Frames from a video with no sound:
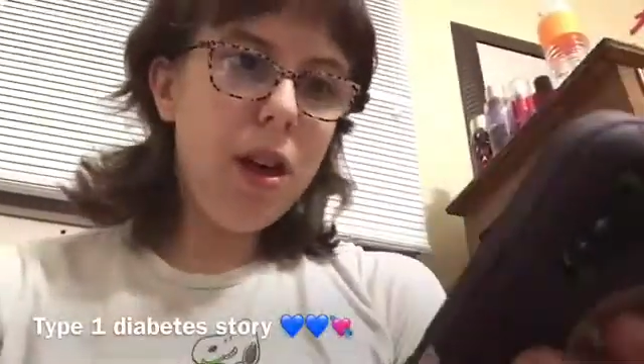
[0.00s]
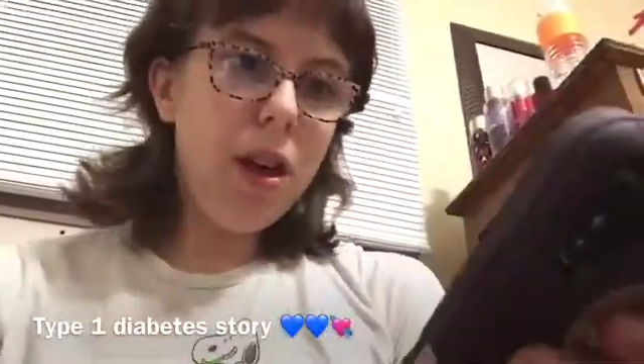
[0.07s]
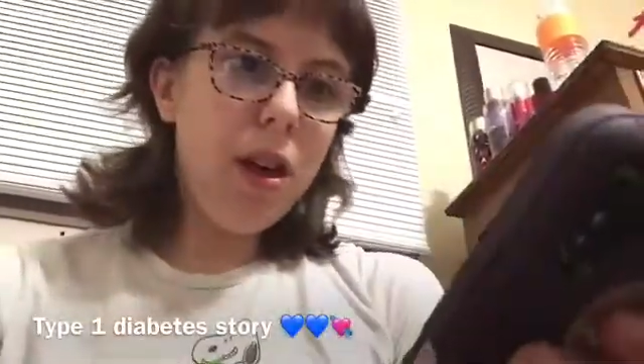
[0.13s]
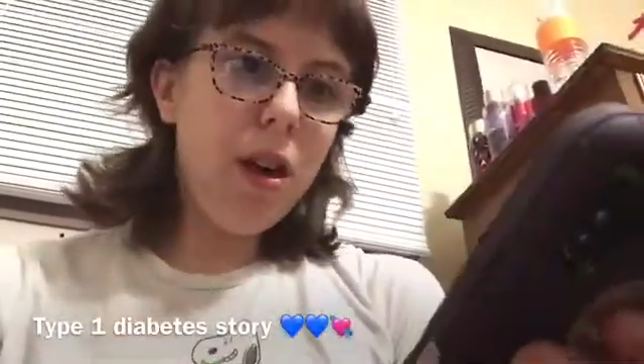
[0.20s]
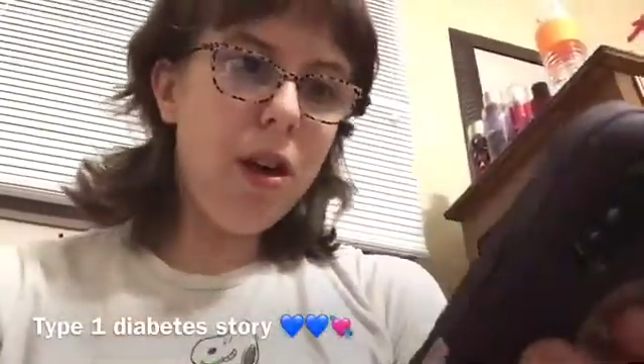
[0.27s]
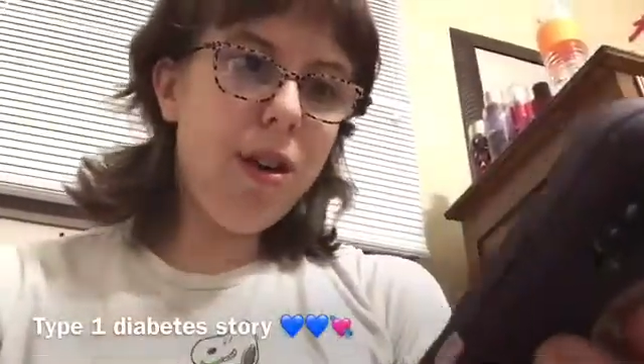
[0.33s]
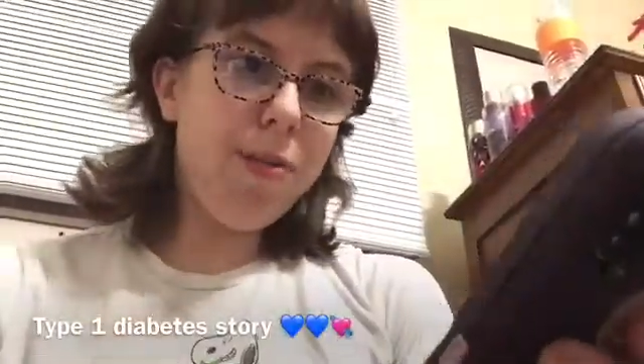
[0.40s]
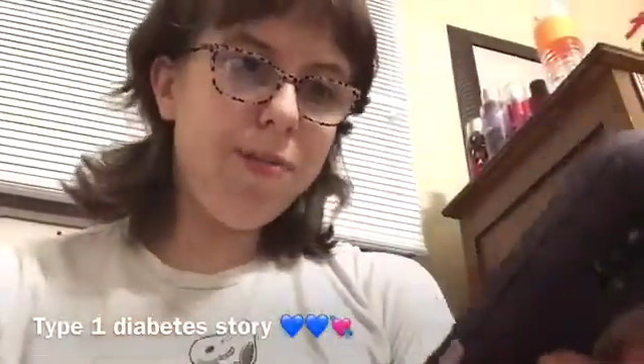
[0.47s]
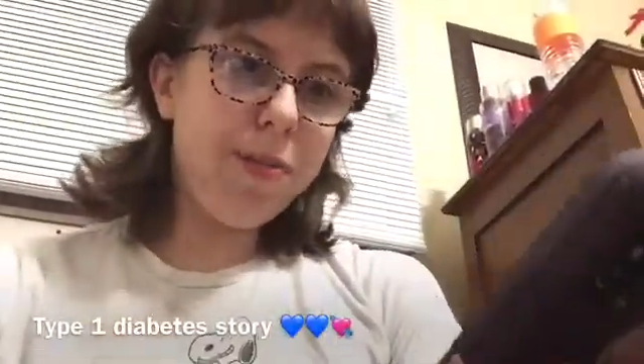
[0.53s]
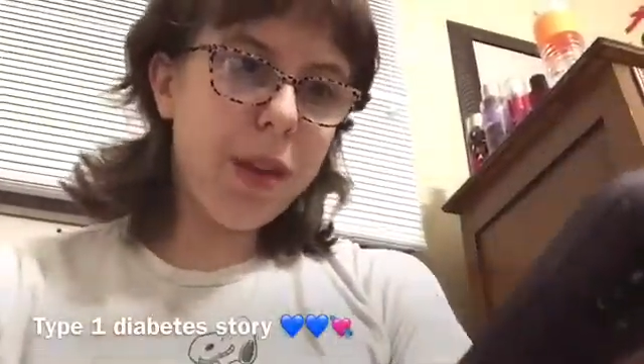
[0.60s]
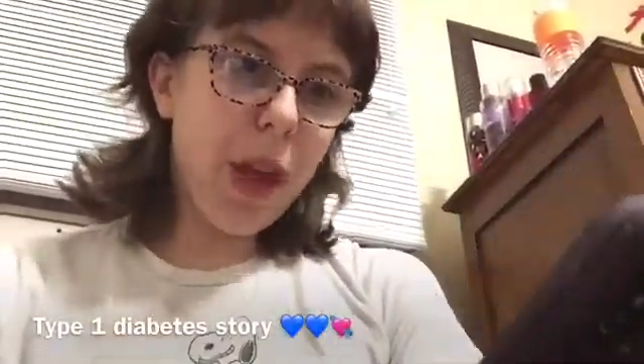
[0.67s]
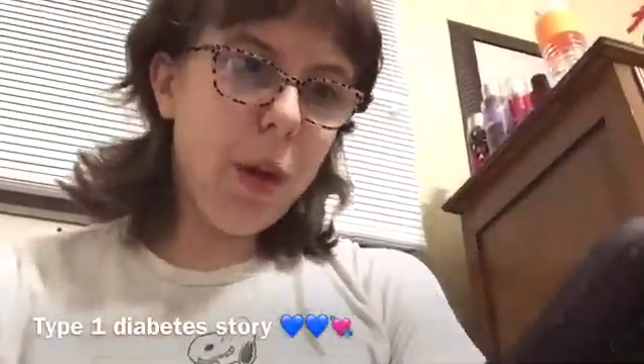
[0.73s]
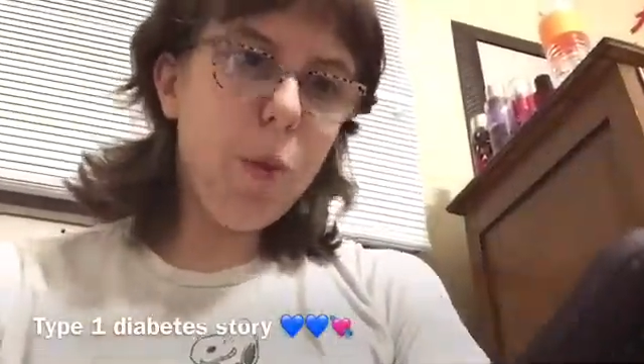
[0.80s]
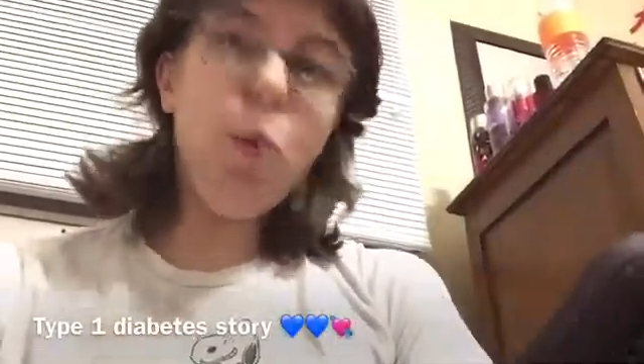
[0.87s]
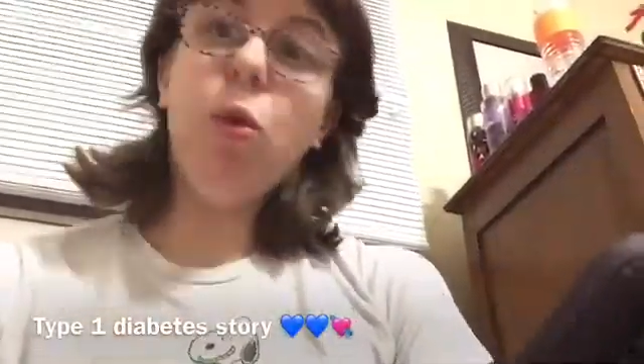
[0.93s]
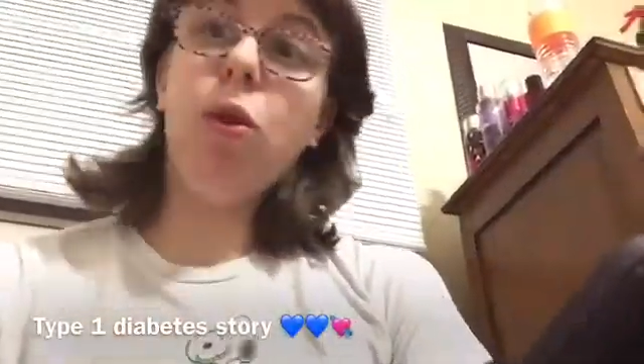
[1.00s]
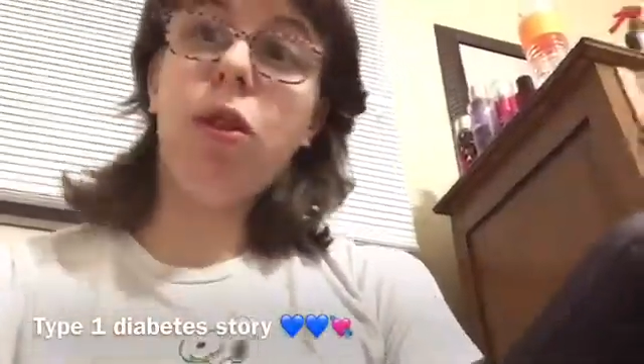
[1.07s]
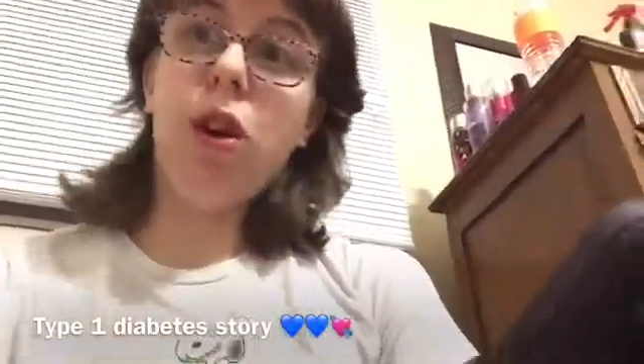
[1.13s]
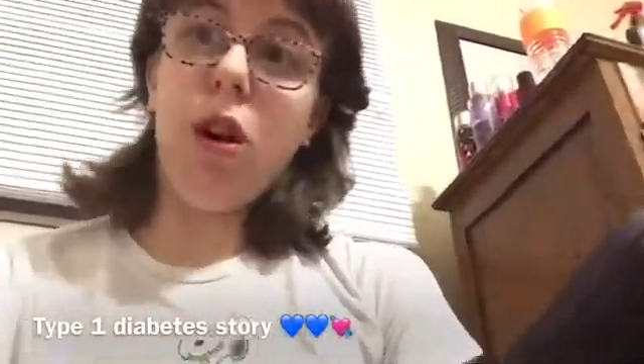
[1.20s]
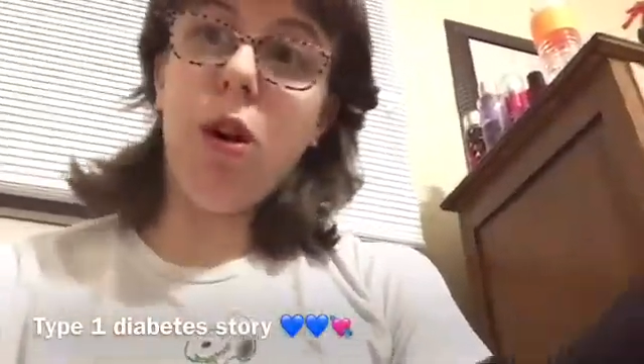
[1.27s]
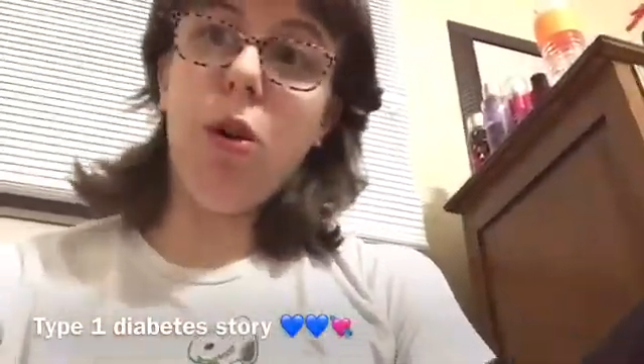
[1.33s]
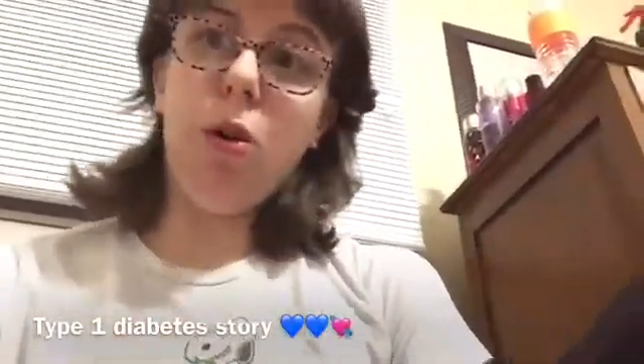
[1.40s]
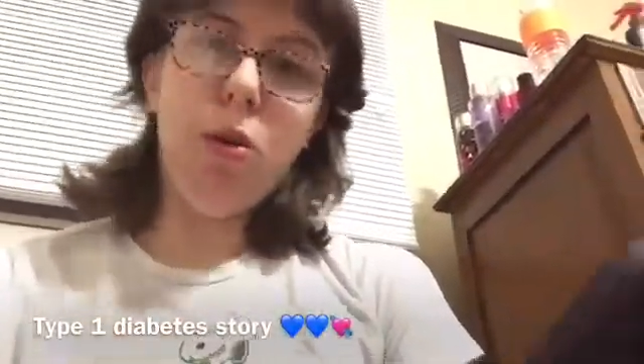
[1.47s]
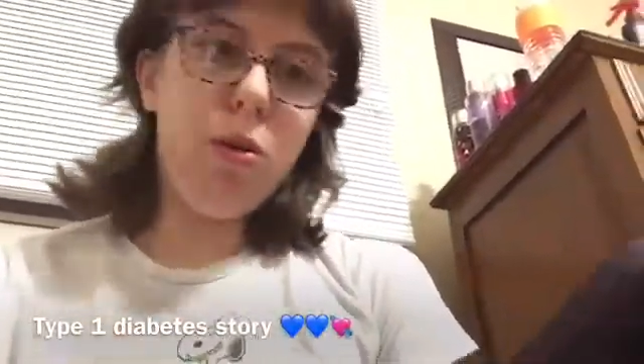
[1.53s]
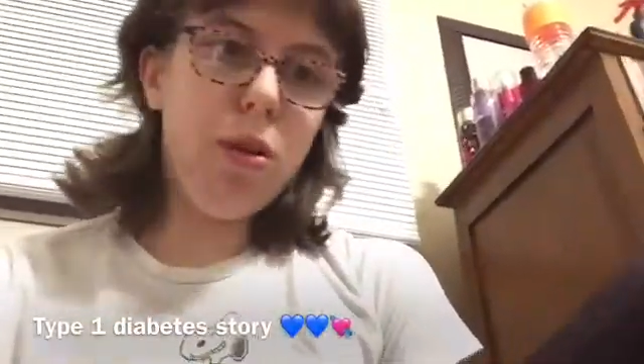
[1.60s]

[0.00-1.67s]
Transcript: will